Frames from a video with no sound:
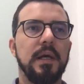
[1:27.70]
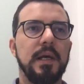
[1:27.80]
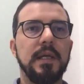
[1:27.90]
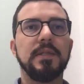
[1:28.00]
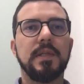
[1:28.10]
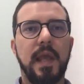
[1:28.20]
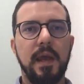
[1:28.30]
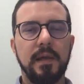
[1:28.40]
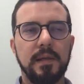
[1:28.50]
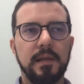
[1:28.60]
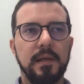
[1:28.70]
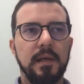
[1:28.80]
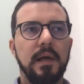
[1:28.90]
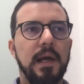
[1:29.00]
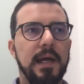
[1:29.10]
in scale,
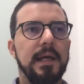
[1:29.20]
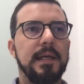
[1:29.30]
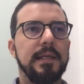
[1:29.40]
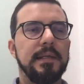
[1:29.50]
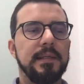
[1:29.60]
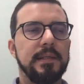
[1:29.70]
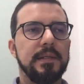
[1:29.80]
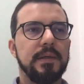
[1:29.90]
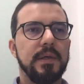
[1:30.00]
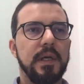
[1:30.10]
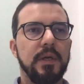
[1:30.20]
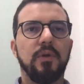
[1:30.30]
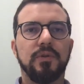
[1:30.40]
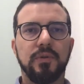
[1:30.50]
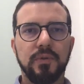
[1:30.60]
and in
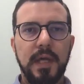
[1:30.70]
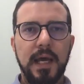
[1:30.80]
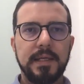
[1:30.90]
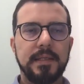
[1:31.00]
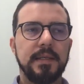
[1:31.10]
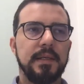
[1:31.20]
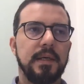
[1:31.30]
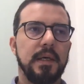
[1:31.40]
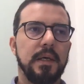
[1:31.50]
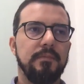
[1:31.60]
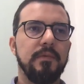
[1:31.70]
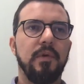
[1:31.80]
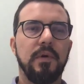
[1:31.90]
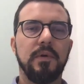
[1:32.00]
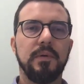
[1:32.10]
order to do that, we
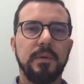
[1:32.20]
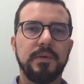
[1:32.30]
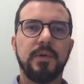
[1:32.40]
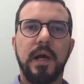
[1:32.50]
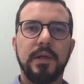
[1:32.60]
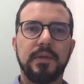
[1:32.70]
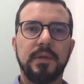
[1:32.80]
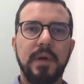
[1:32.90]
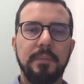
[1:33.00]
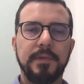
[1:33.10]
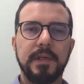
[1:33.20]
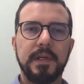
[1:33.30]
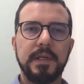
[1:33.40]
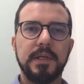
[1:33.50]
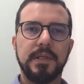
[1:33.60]
were trying to grab
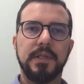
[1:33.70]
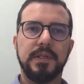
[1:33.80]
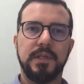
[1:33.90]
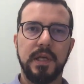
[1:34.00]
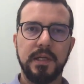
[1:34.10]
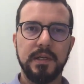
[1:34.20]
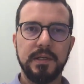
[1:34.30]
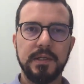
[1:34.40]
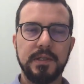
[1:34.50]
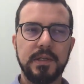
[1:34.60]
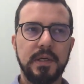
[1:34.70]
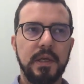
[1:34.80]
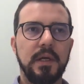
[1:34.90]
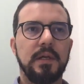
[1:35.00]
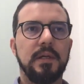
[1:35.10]
the signals
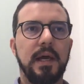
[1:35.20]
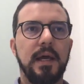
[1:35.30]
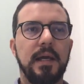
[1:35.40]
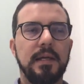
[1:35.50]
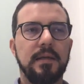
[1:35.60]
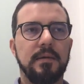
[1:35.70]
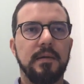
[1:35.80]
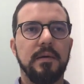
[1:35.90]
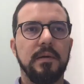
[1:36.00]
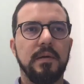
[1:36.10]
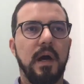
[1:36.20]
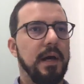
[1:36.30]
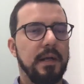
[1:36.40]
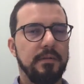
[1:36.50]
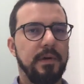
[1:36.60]
that
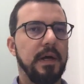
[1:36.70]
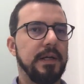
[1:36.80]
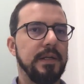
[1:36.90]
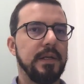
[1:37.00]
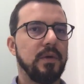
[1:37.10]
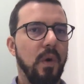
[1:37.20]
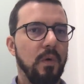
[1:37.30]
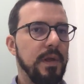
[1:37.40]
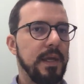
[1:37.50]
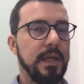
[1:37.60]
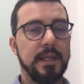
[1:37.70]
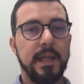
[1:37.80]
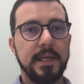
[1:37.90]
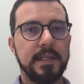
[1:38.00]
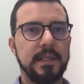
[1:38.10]
identified in the crawling and
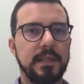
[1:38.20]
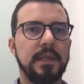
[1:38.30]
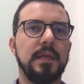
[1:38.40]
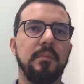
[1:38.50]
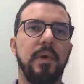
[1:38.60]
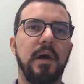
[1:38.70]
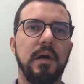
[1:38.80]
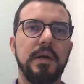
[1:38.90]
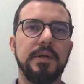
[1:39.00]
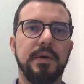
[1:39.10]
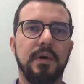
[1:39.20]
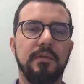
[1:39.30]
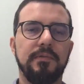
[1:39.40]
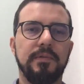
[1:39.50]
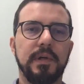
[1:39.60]
indexing part
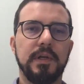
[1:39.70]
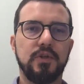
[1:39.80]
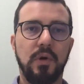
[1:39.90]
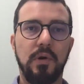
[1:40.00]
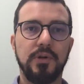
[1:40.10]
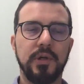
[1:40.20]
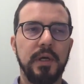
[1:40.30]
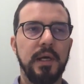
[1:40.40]
of search,